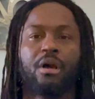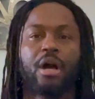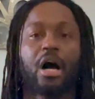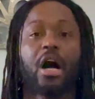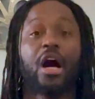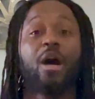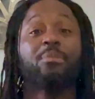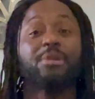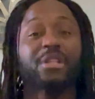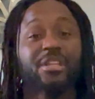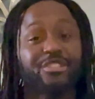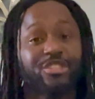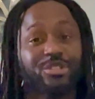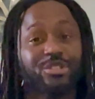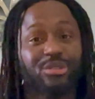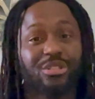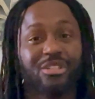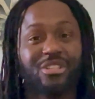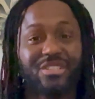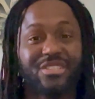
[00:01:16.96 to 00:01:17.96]
I'm going to let you
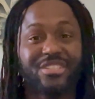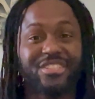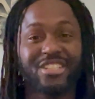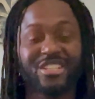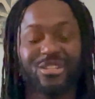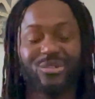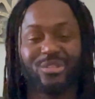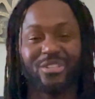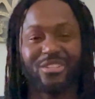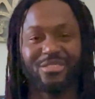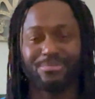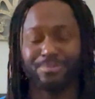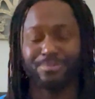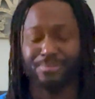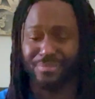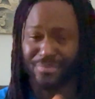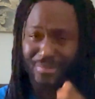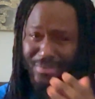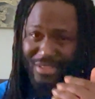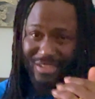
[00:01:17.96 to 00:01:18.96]
know a little secret.
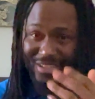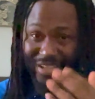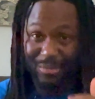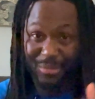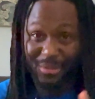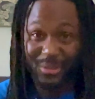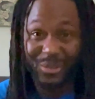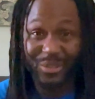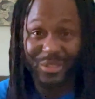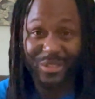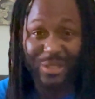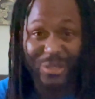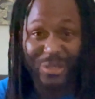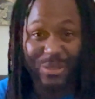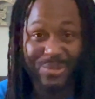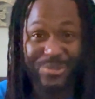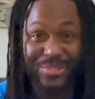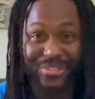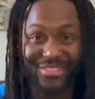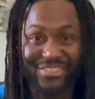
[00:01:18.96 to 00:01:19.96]
Come a little
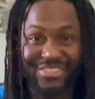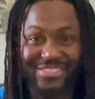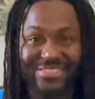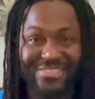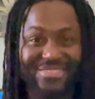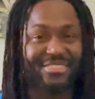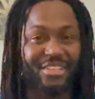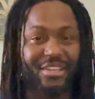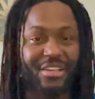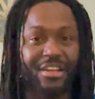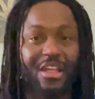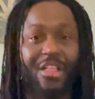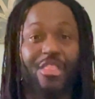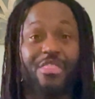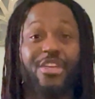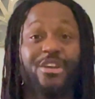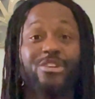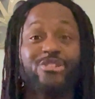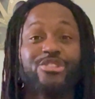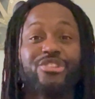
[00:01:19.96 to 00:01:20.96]
closer.
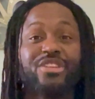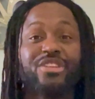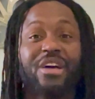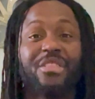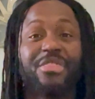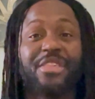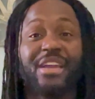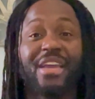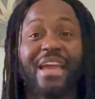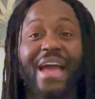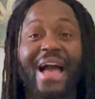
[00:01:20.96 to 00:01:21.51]
There's nothing